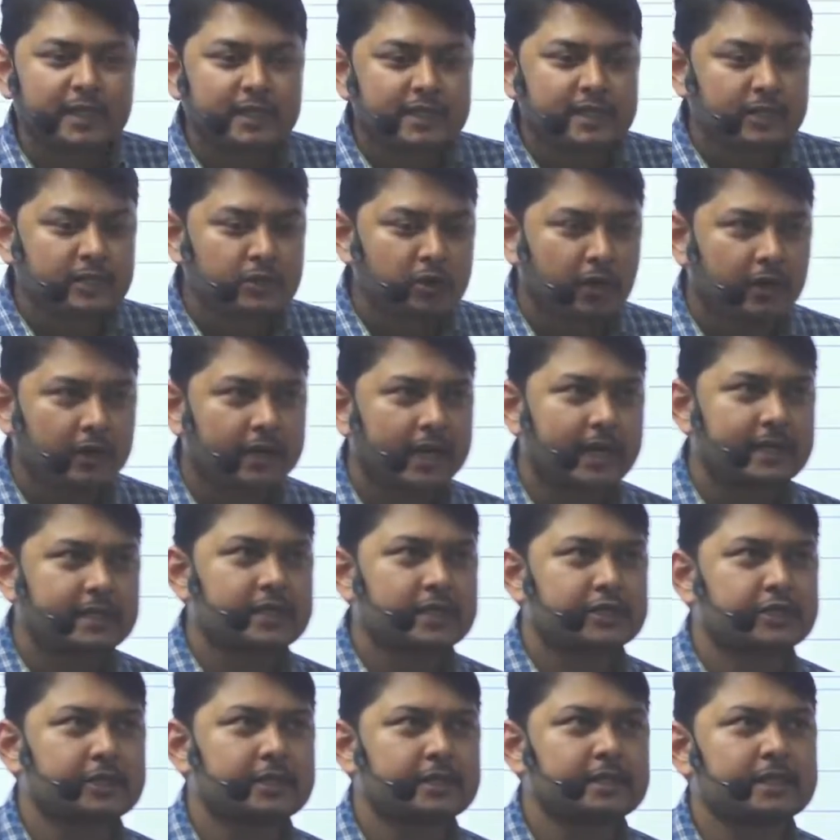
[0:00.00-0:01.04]
change
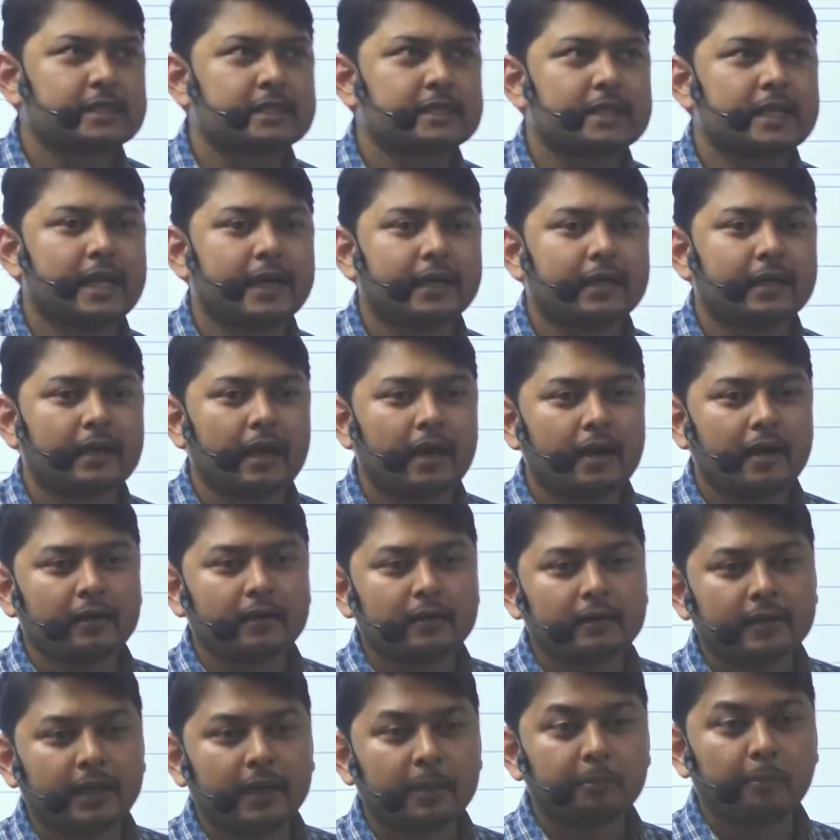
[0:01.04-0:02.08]
organizations that
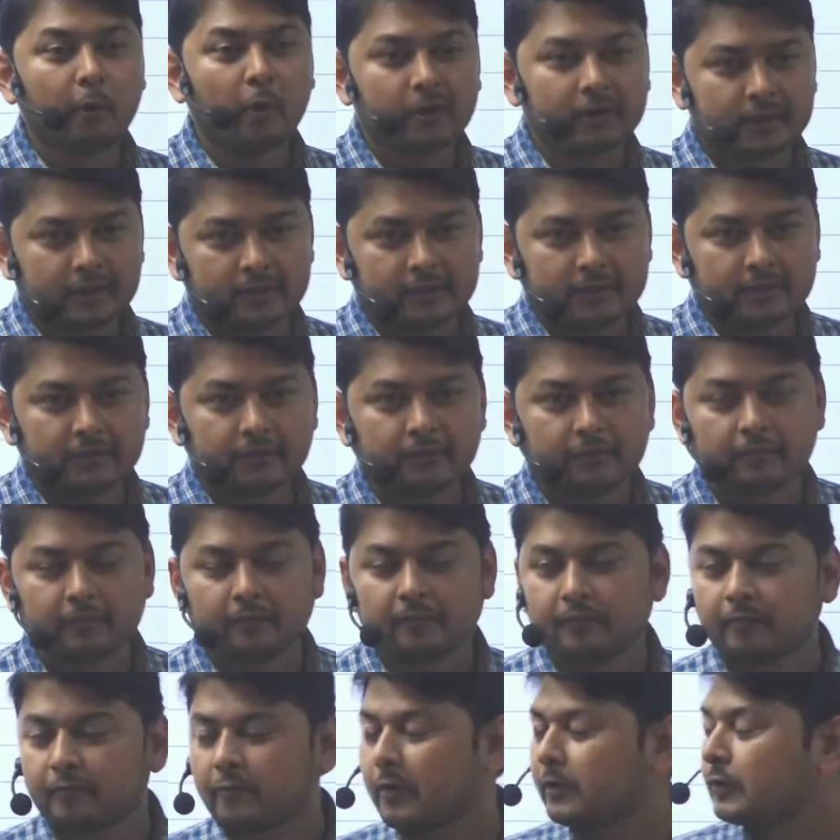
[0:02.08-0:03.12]
are important
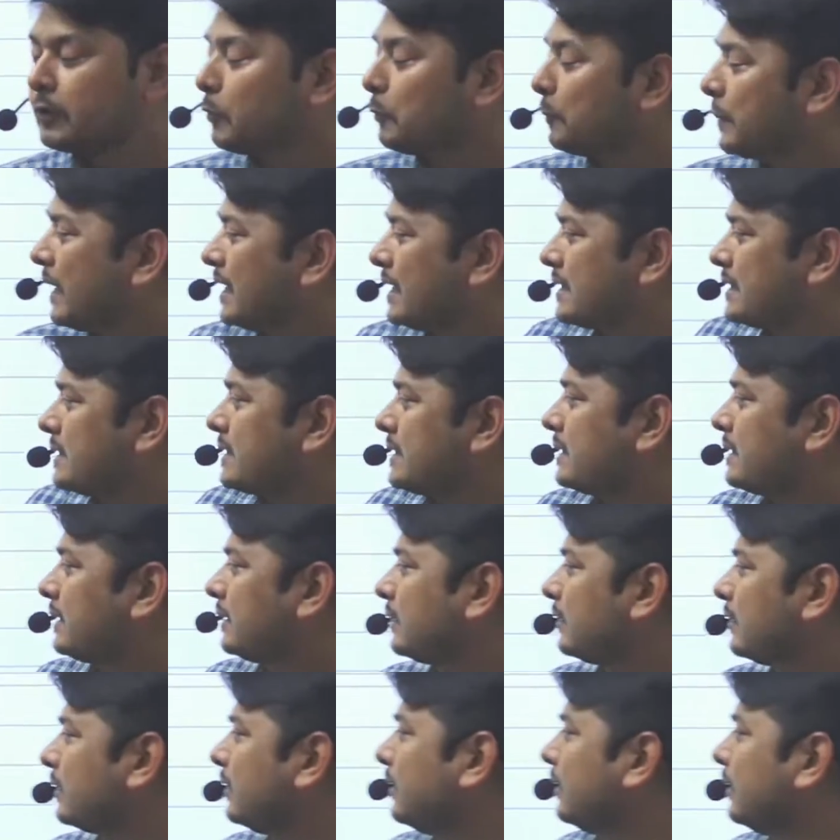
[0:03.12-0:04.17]
for UPSC?
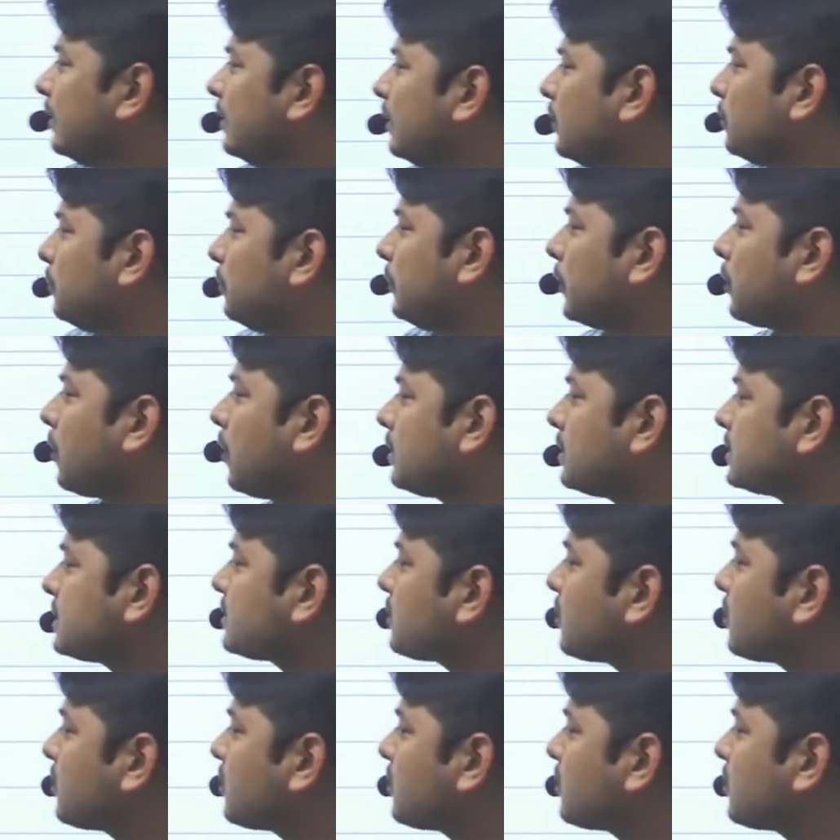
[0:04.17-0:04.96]
Because